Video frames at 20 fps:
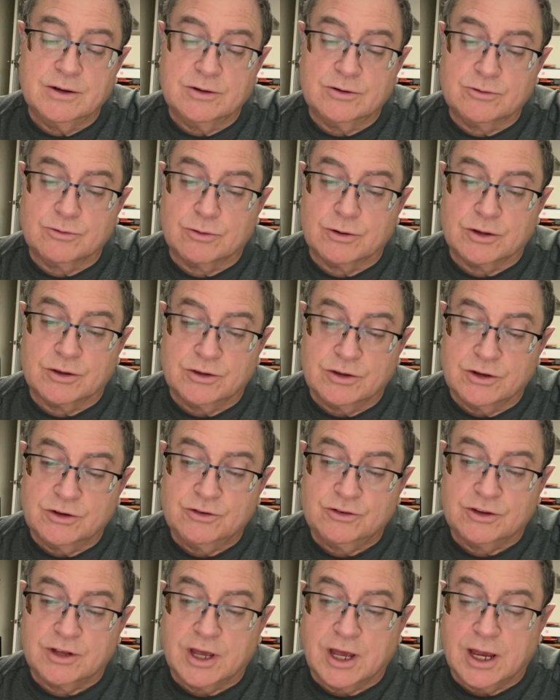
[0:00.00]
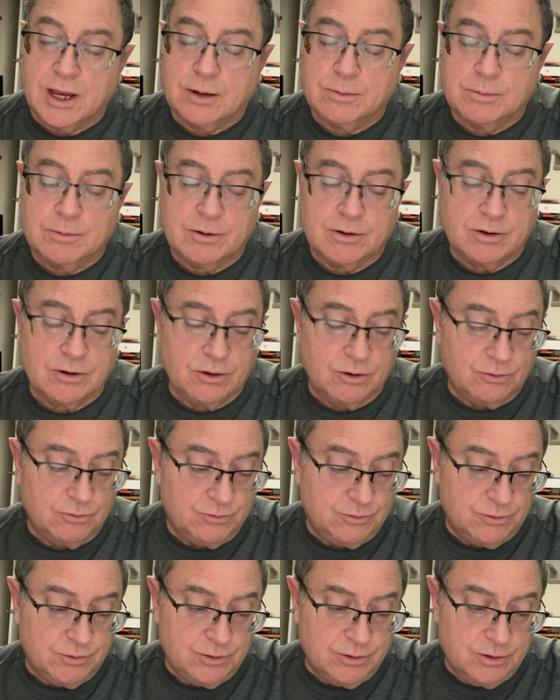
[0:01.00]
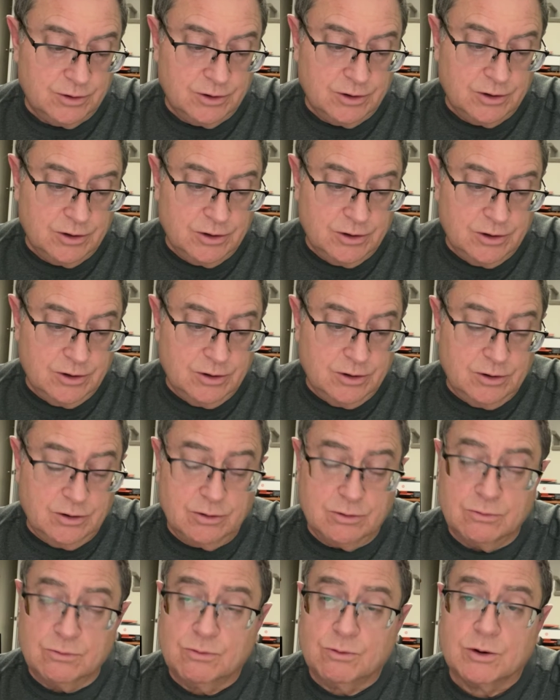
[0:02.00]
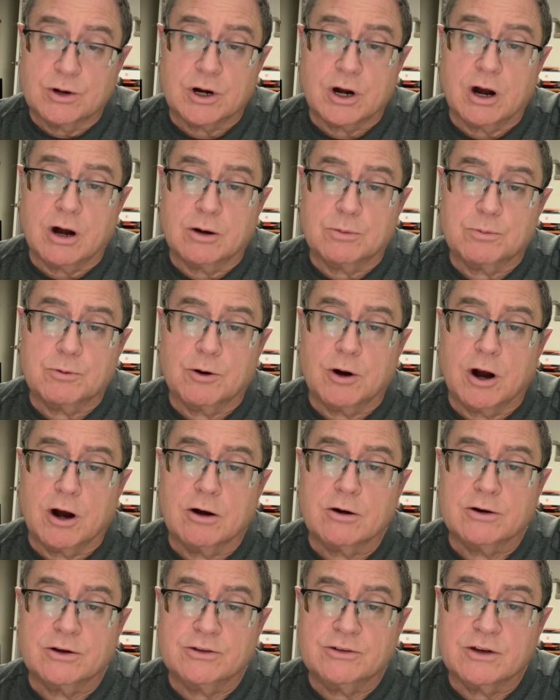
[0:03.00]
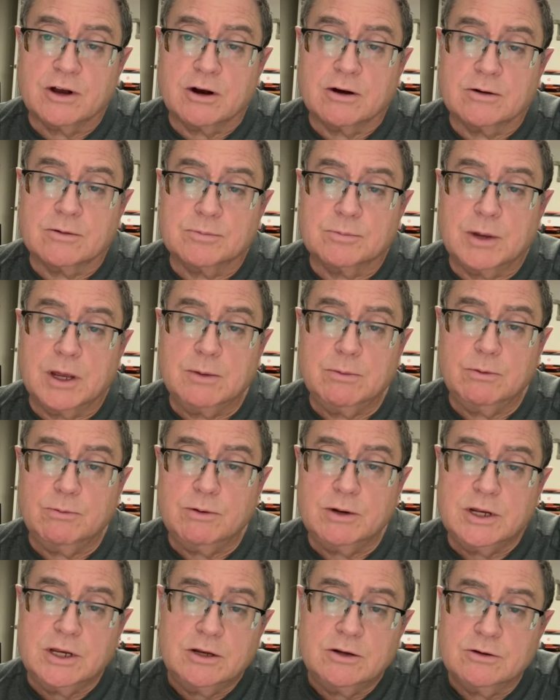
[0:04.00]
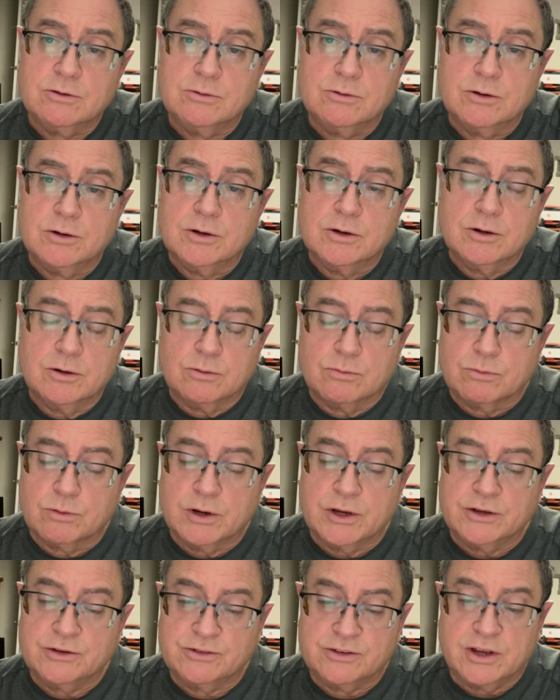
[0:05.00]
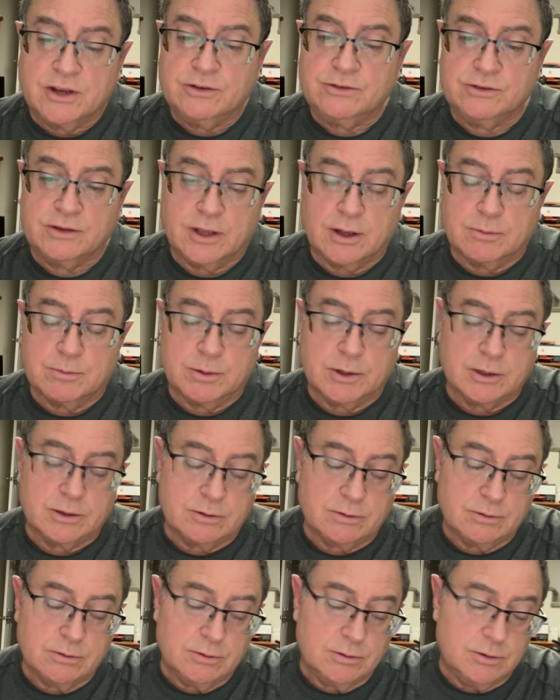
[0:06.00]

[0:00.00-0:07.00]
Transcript: during this time, of what our priorities are. And maybe we need to reassess them and